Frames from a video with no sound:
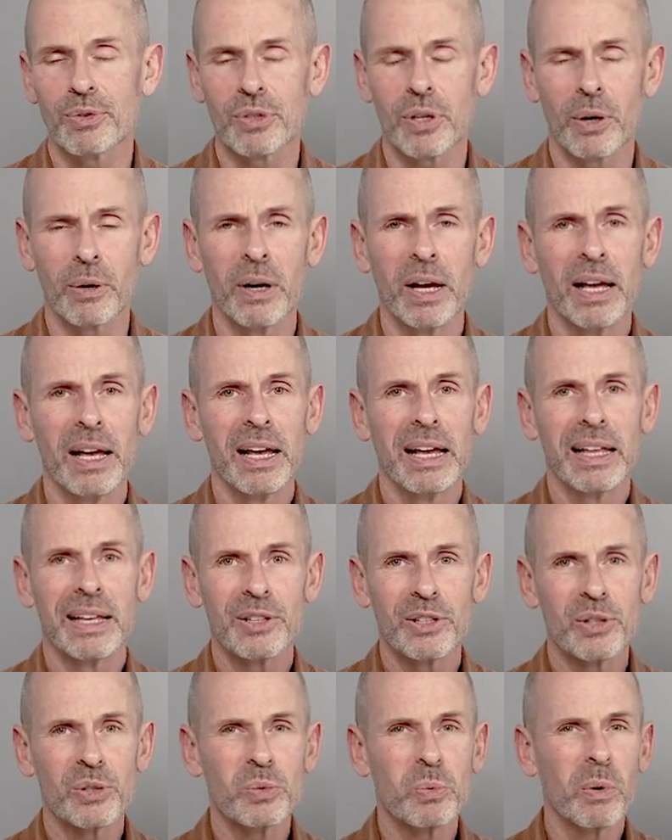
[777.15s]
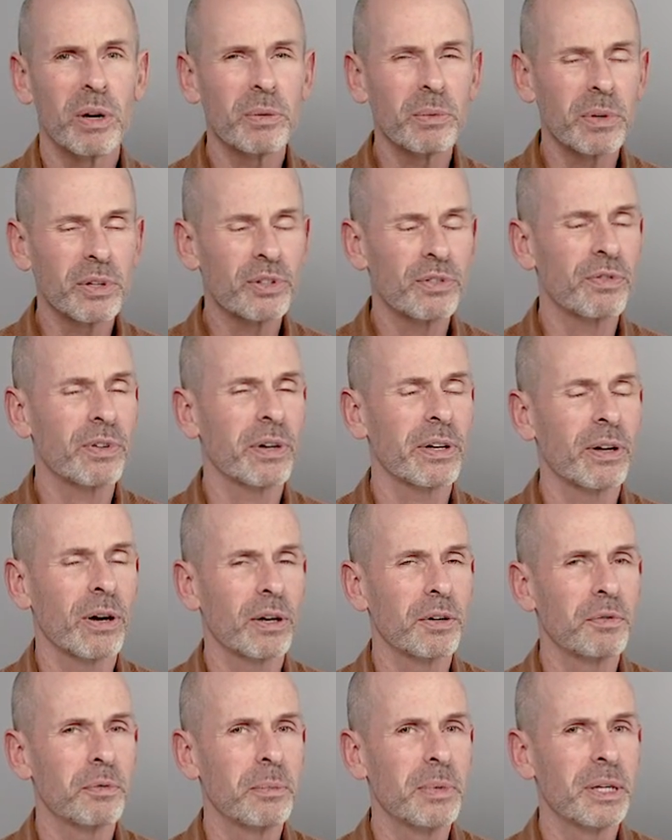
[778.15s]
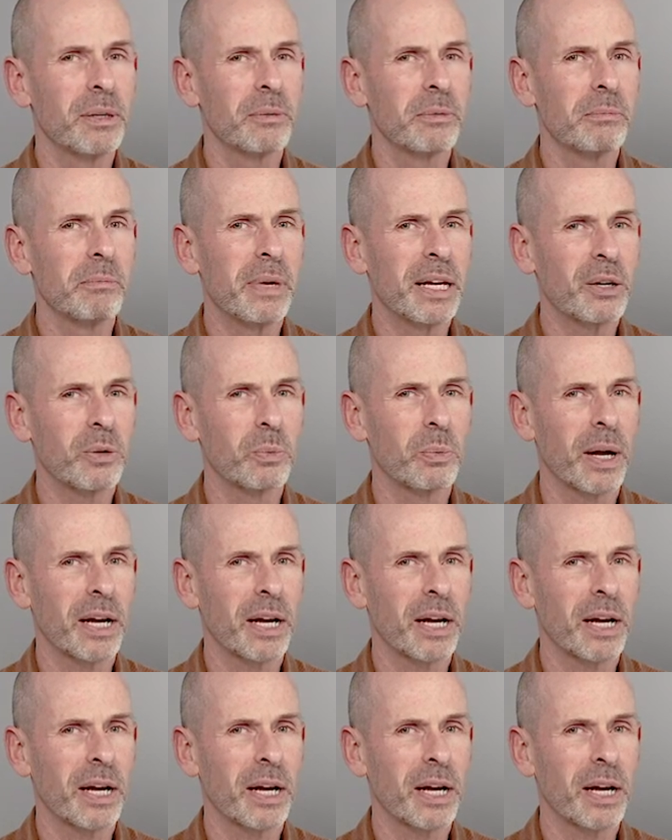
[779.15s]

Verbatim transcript: So this is one where it's very hard for me to make